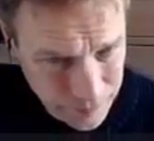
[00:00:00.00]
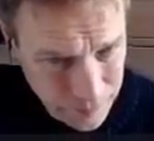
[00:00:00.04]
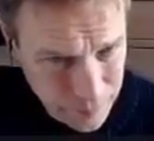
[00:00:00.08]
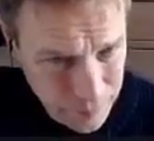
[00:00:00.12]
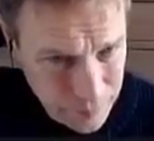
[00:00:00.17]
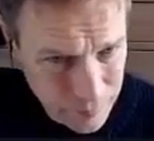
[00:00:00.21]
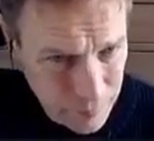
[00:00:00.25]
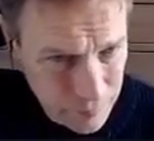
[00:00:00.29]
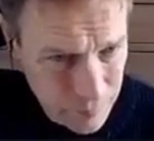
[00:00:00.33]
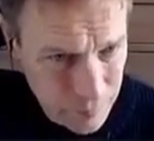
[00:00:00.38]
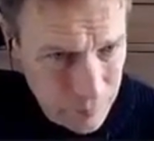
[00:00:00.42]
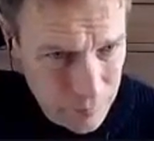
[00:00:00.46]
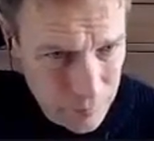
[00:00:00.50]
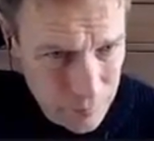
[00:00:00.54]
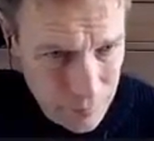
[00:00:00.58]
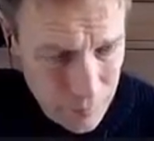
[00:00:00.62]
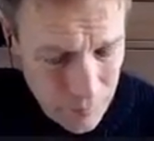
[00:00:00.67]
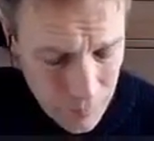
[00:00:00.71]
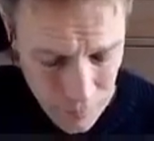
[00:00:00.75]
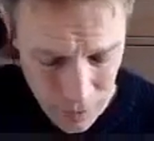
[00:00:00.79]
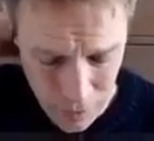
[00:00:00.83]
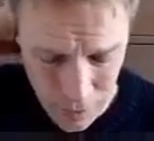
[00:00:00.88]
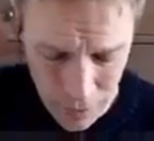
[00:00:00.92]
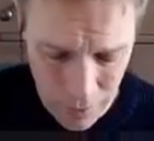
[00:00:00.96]
then
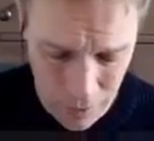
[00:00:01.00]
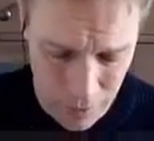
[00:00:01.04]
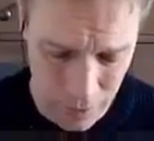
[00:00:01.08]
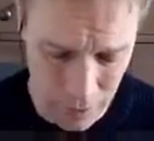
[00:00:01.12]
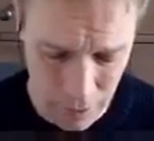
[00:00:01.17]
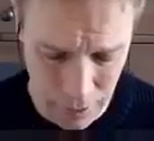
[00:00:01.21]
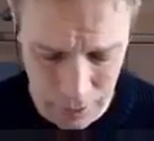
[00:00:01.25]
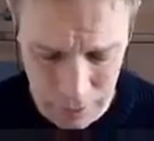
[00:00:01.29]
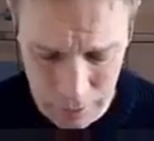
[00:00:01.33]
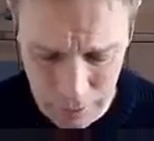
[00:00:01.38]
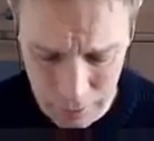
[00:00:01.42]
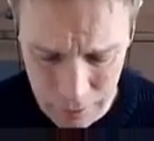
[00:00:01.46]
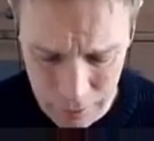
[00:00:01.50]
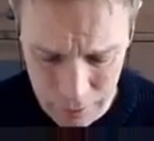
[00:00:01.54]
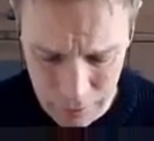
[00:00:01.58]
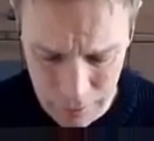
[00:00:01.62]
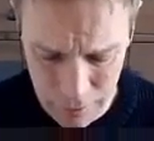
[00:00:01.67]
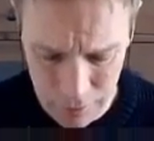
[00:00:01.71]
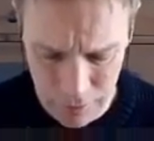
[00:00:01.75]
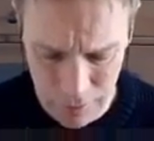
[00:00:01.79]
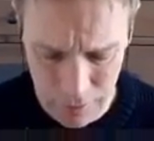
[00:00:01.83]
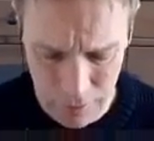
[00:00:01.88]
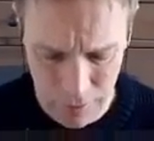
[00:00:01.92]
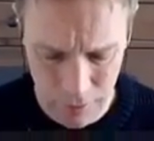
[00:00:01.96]
we can
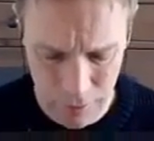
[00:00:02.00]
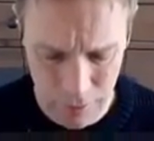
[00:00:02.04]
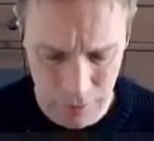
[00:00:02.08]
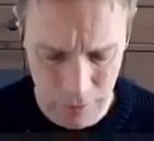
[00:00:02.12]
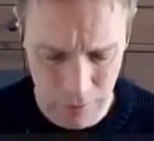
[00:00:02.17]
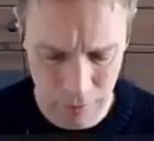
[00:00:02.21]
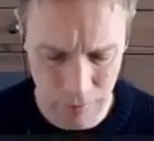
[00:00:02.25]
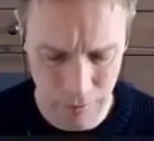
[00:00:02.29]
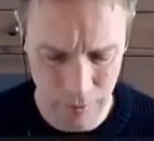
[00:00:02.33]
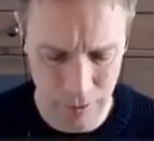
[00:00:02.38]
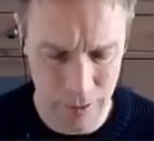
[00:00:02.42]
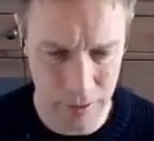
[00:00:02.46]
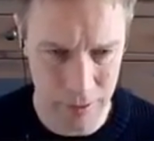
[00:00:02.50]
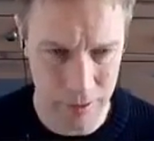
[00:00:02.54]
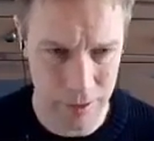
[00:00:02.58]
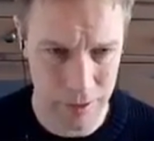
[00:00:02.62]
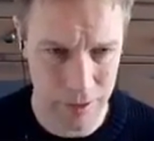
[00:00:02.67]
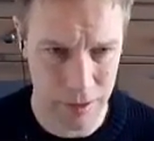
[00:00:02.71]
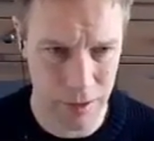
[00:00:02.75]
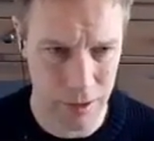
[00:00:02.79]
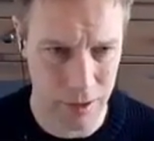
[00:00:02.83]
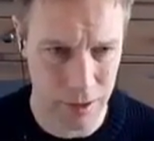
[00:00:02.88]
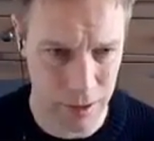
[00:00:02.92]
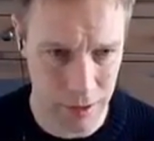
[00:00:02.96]
say
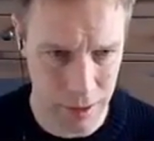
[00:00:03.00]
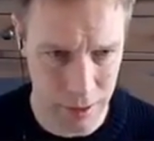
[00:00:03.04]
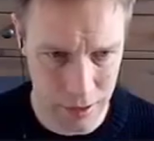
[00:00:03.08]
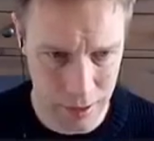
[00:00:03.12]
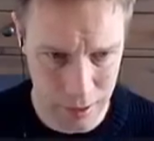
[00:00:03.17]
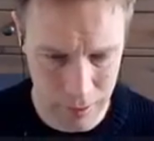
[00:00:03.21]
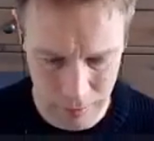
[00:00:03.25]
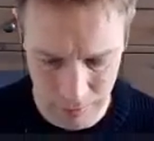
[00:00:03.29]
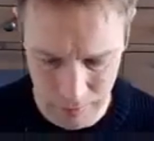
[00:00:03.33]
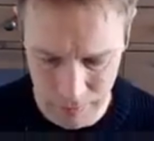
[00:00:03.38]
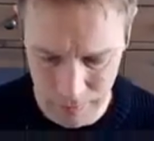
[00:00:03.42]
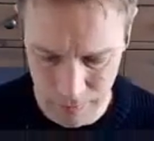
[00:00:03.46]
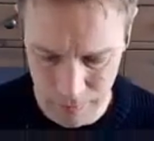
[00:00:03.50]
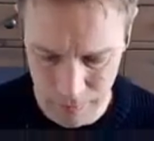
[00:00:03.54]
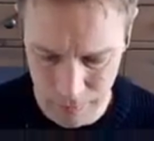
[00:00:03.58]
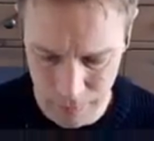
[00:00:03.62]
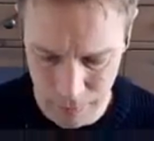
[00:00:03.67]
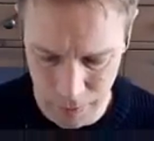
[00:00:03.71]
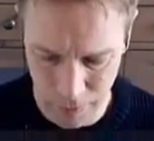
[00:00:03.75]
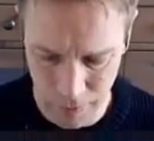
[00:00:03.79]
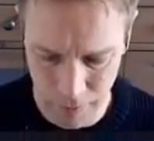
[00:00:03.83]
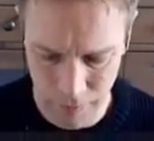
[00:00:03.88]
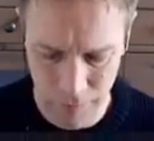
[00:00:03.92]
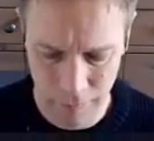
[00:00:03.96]
buff
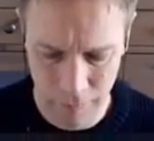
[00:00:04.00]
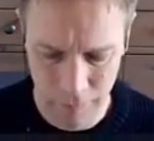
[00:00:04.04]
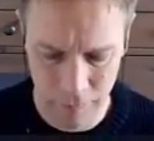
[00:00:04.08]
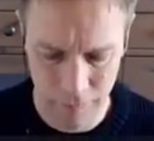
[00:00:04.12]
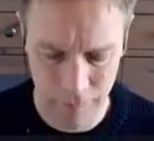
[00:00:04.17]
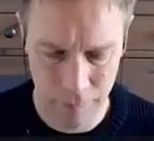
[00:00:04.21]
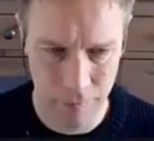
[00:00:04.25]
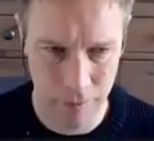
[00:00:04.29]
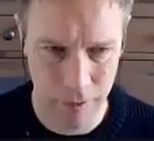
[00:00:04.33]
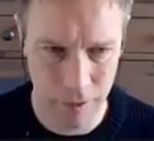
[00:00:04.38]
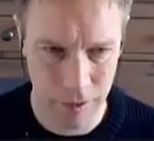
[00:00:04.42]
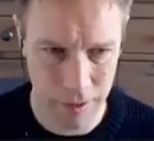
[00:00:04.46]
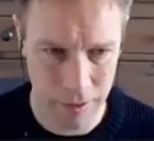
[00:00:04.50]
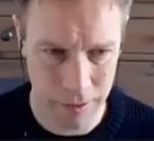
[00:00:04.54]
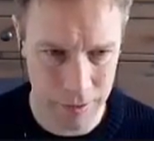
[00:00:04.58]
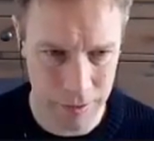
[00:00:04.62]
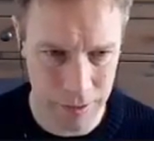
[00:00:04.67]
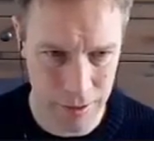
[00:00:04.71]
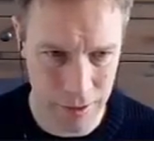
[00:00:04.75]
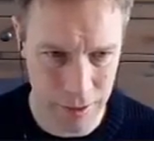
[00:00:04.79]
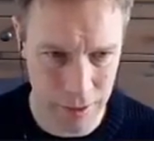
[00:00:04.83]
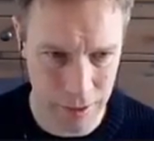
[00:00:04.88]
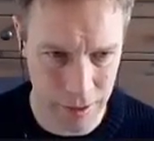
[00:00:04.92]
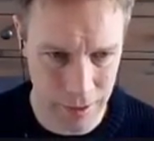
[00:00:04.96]
brackets len
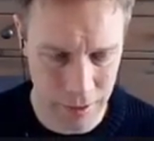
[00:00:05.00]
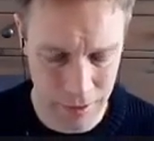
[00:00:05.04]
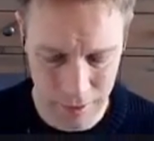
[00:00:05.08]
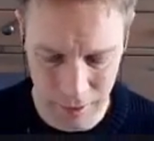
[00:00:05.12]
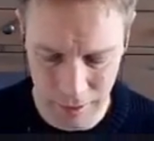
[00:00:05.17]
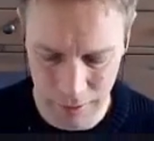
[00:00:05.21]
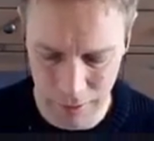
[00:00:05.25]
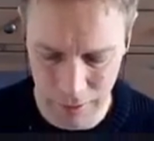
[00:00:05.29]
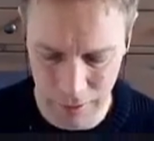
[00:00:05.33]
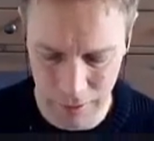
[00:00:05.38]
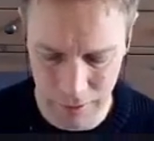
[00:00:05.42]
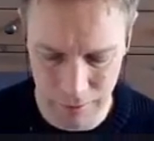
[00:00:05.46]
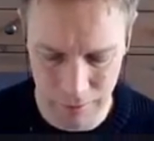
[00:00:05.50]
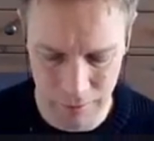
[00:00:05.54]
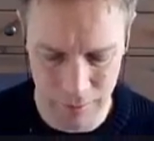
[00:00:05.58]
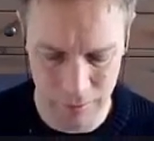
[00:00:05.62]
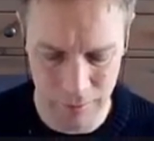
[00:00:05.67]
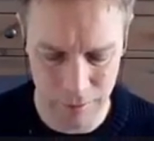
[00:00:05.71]
equals t